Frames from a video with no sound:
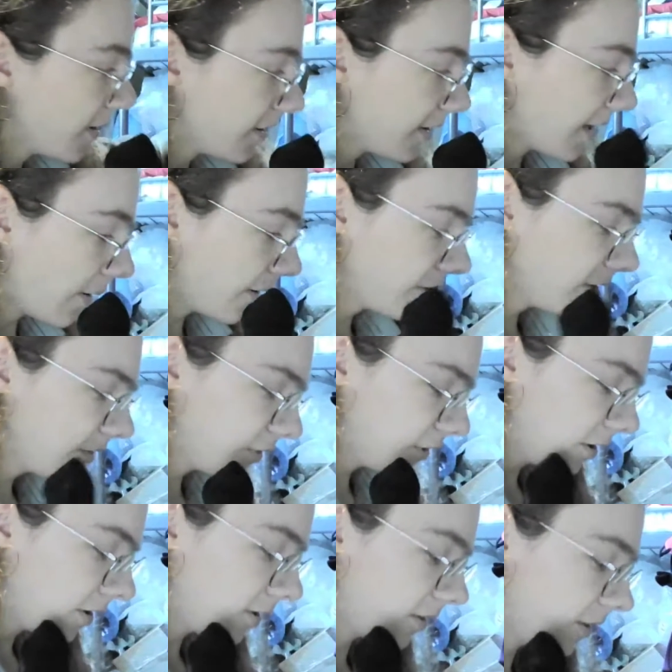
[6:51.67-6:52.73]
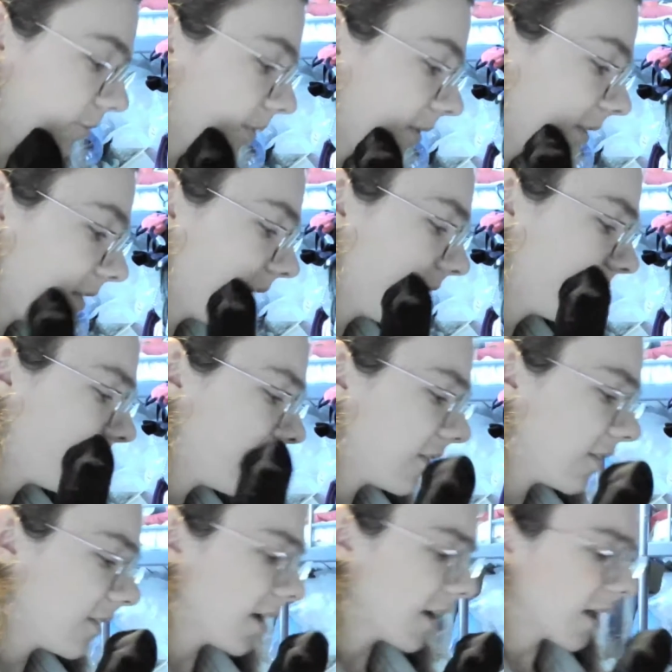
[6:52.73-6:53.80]
Now, I don't know if you know this, but
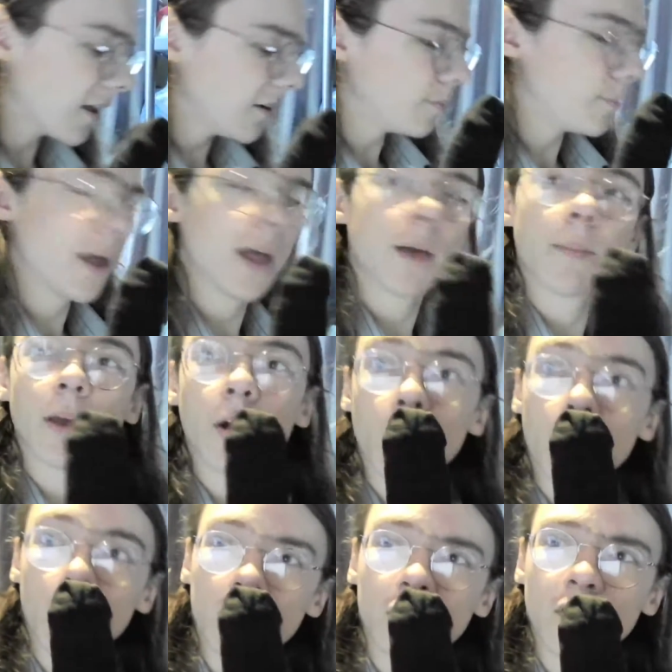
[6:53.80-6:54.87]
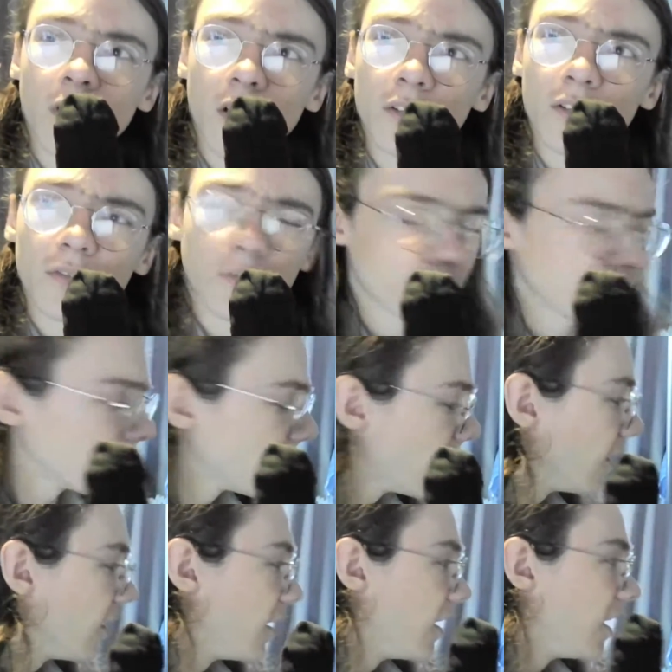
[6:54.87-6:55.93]
that kind of baby oil stuff,
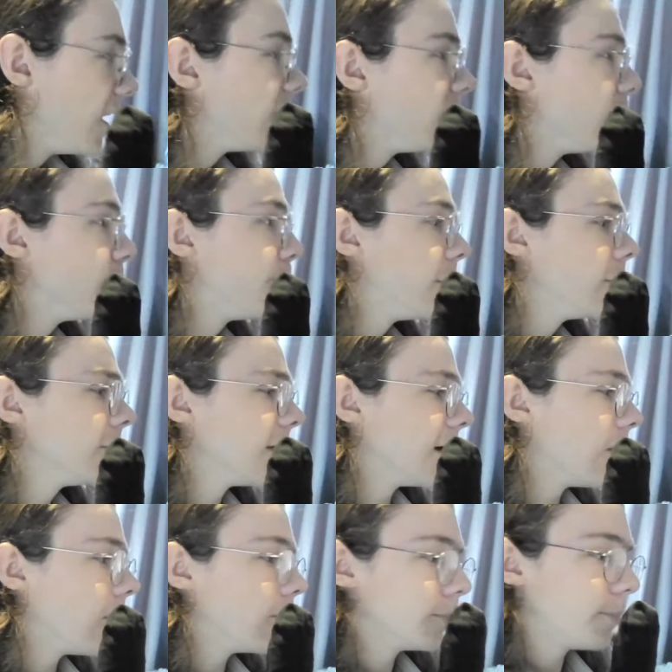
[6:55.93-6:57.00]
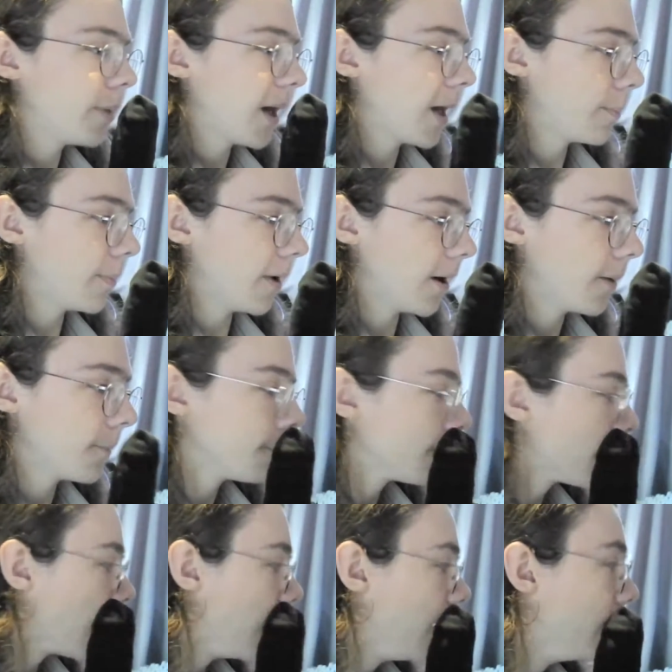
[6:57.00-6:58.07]
if you put it on paper,
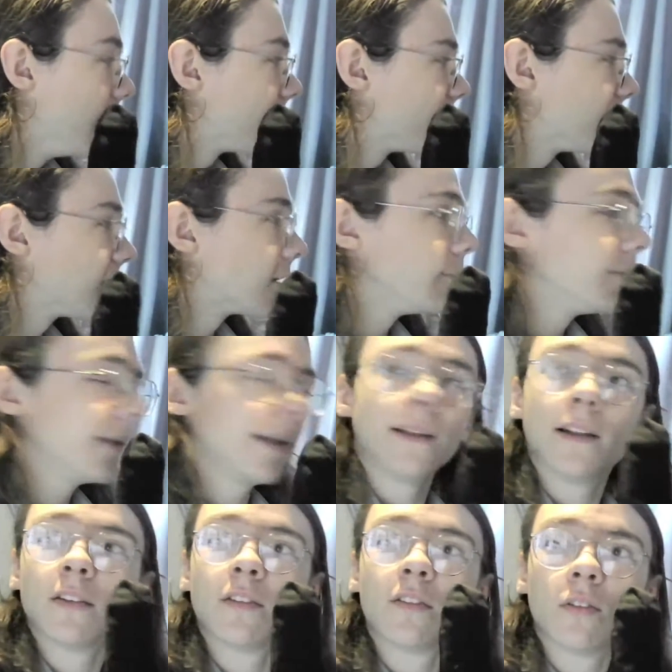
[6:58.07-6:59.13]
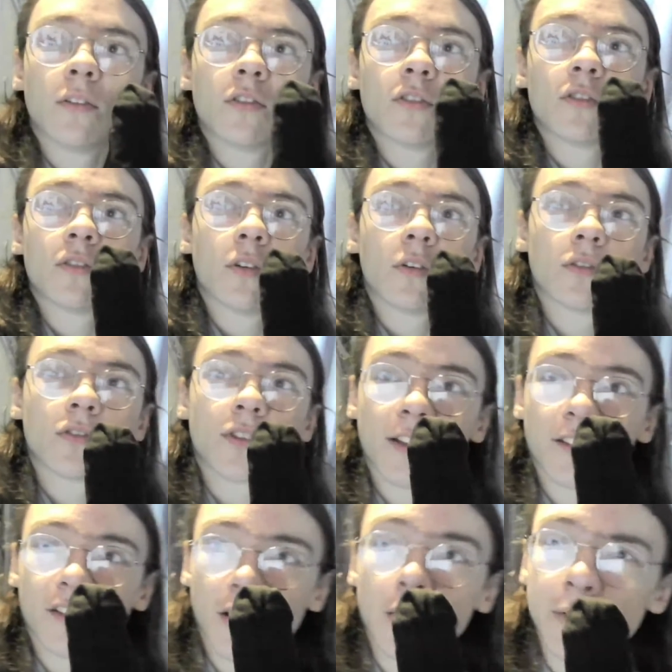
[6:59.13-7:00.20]
it makes it completely
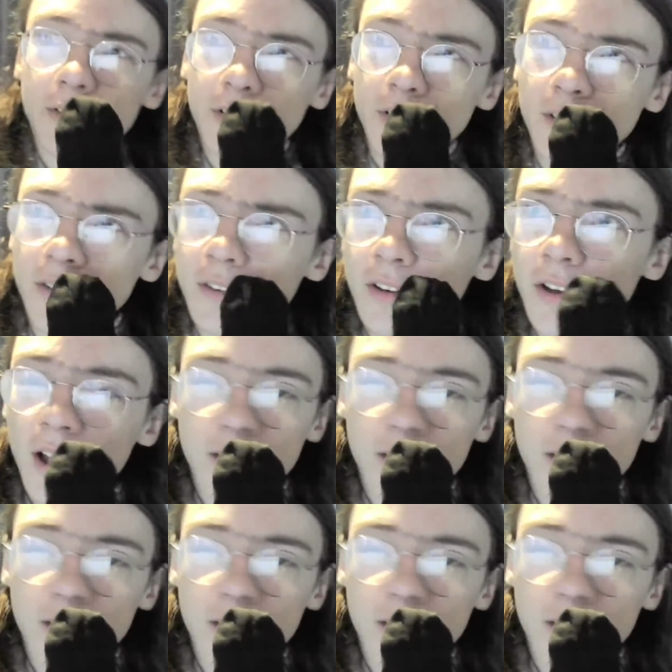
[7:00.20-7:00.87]
translucent.